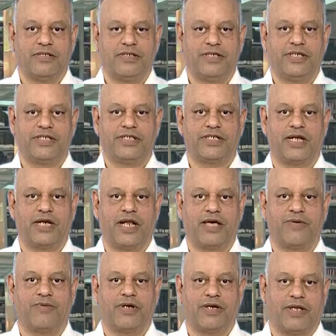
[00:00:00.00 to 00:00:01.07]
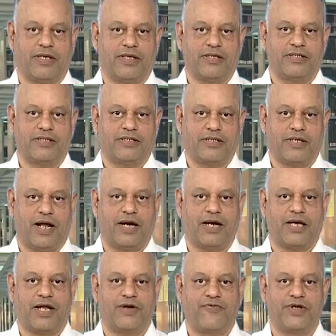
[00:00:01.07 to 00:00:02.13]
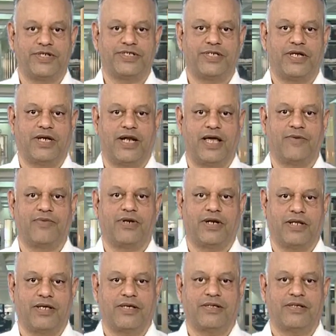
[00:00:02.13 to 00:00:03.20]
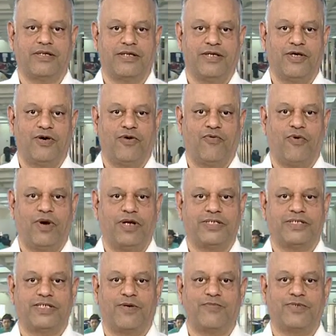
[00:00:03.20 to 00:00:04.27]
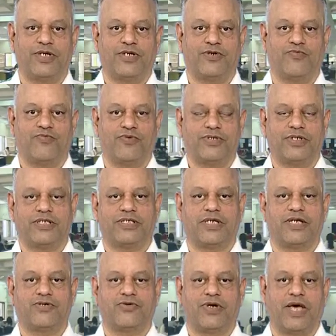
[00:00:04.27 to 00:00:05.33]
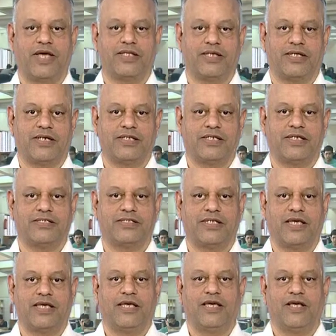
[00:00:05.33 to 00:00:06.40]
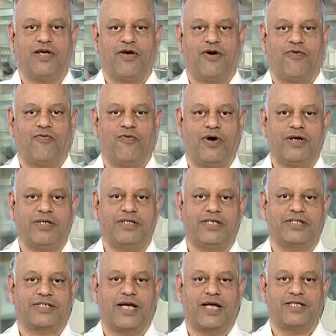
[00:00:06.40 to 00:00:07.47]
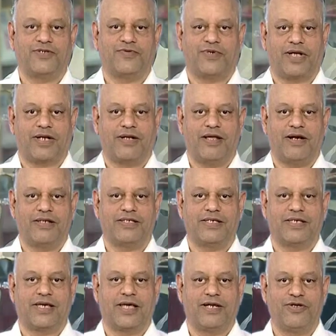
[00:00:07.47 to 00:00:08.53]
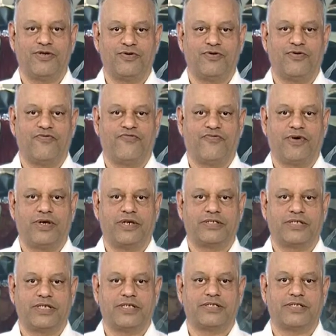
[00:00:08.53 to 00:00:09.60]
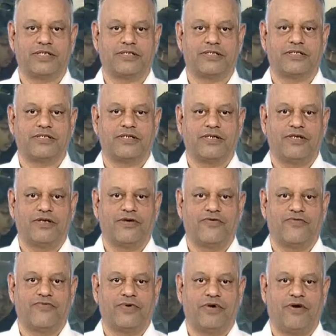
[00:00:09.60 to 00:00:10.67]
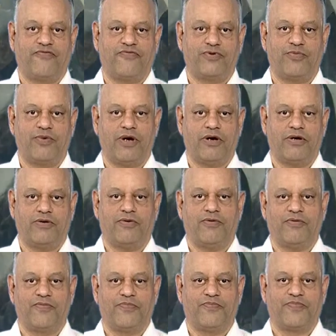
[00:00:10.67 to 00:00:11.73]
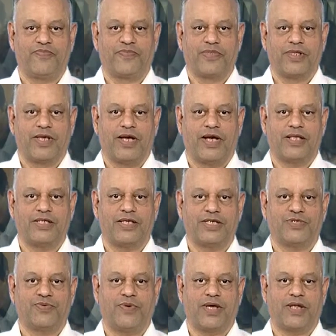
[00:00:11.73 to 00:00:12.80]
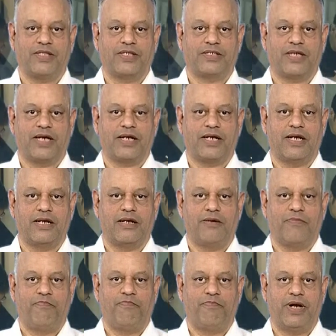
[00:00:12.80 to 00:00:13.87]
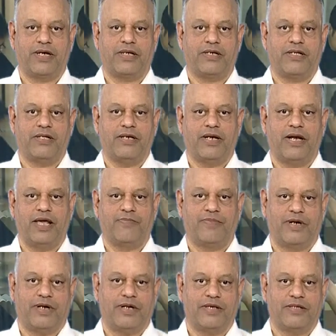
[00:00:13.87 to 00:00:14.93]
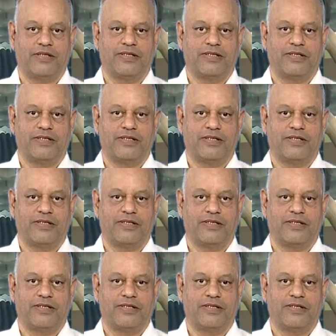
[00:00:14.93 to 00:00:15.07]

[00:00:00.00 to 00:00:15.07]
digital library and a conventional library, one is tempted to put the three together and then see what these kinds of technology can do for citizens of tomorrow, and that is where the title Pet Library.